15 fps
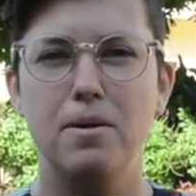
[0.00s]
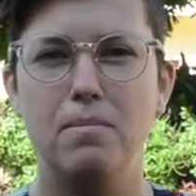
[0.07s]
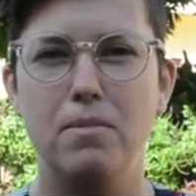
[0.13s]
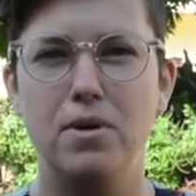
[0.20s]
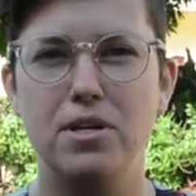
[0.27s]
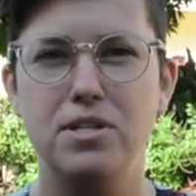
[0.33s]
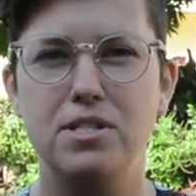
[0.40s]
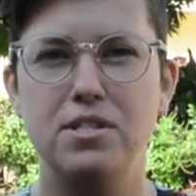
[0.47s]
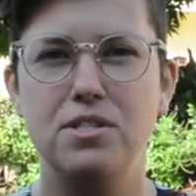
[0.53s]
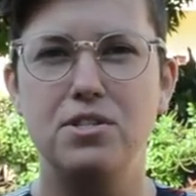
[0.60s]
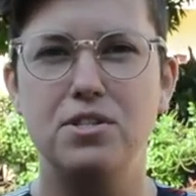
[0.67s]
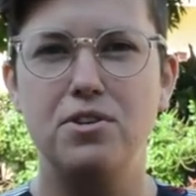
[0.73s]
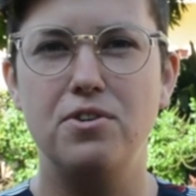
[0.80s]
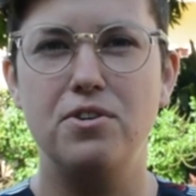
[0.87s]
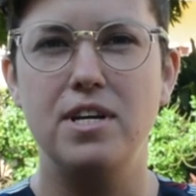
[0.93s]
master's
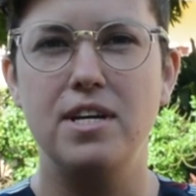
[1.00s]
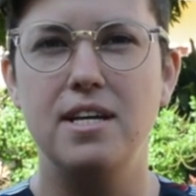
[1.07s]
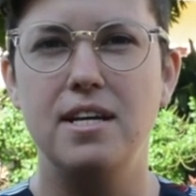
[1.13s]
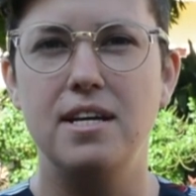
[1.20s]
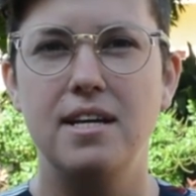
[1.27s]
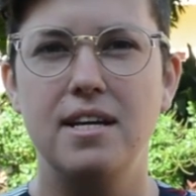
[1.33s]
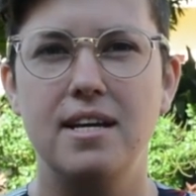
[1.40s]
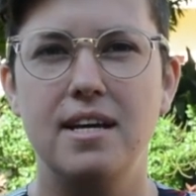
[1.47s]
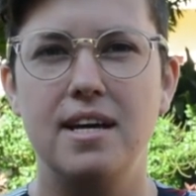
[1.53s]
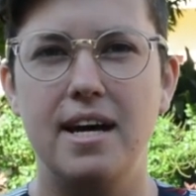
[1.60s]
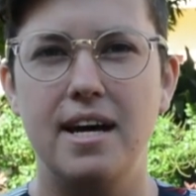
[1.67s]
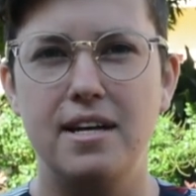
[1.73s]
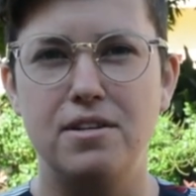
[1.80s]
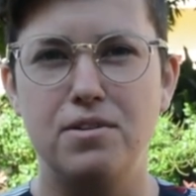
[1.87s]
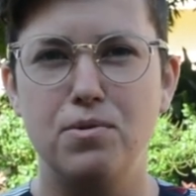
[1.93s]
degree
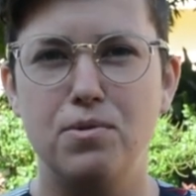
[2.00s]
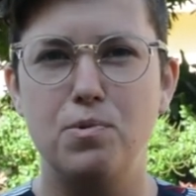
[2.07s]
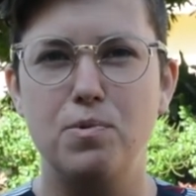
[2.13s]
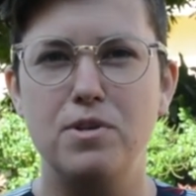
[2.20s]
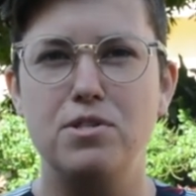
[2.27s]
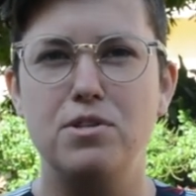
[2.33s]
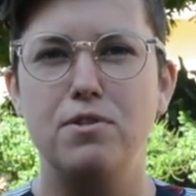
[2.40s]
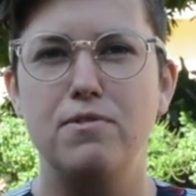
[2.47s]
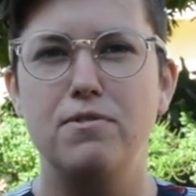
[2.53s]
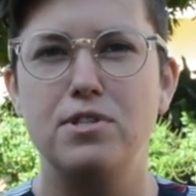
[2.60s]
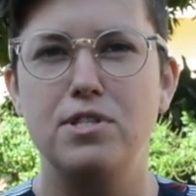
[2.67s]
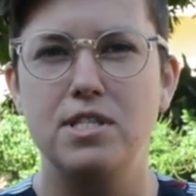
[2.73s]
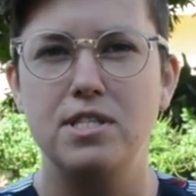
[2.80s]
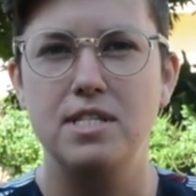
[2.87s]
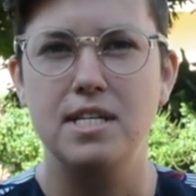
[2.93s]
at Northwest
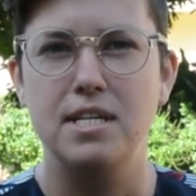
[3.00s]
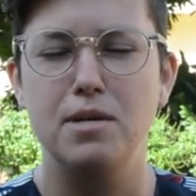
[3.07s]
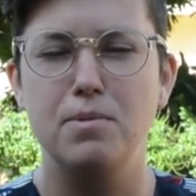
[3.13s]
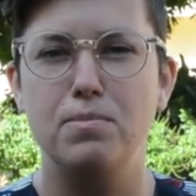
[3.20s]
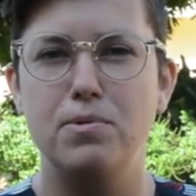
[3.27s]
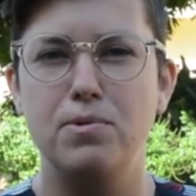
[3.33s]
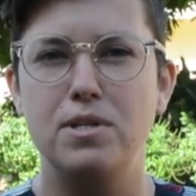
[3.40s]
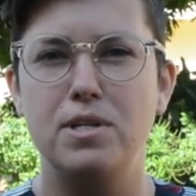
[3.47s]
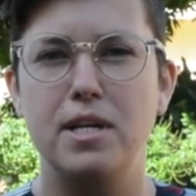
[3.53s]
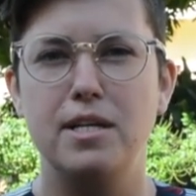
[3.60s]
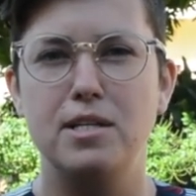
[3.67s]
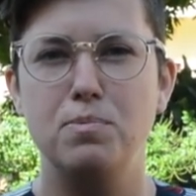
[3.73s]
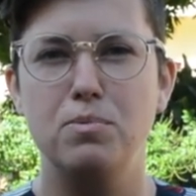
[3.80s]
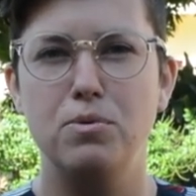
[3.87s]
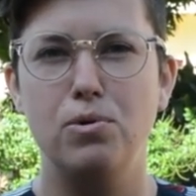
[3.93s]
University in import and
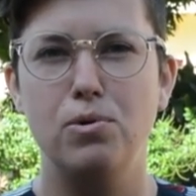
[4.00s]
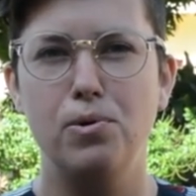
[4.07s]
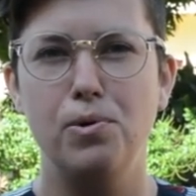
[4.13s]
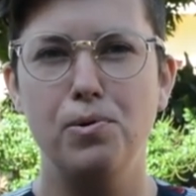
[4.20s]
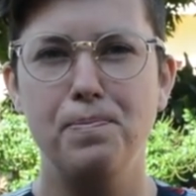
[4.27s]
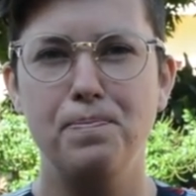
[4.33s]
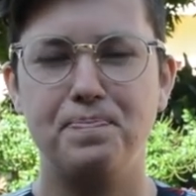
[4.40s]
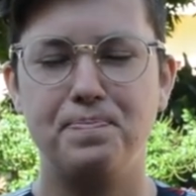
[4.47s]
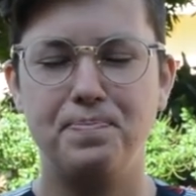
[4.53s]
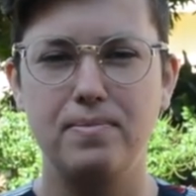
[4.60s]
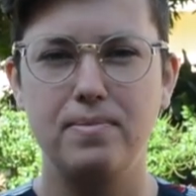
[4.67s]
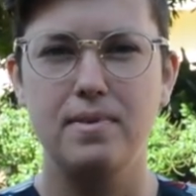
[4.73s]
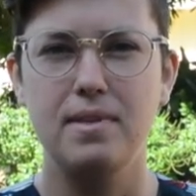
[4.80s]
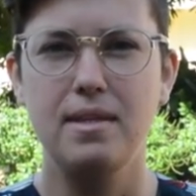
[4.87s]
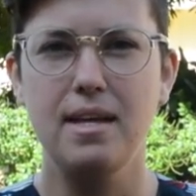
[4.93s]
export law
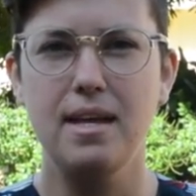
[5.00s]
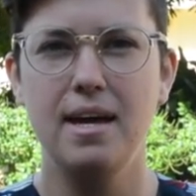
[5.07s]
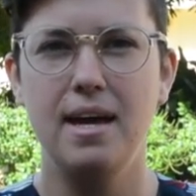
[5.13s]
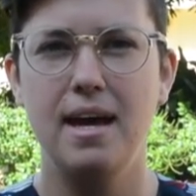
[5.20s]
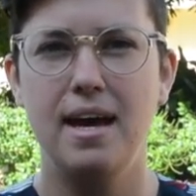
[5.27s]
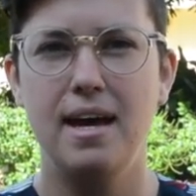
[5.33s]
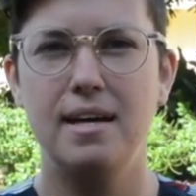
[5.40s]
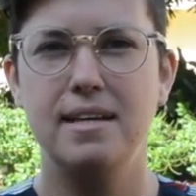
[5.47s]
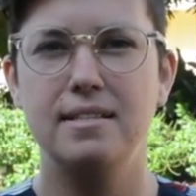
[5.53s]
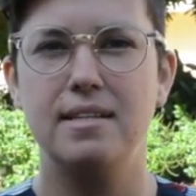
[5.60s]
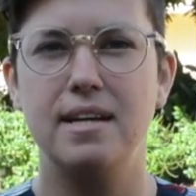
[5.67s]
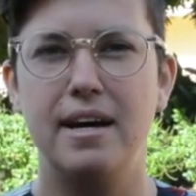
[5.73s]
and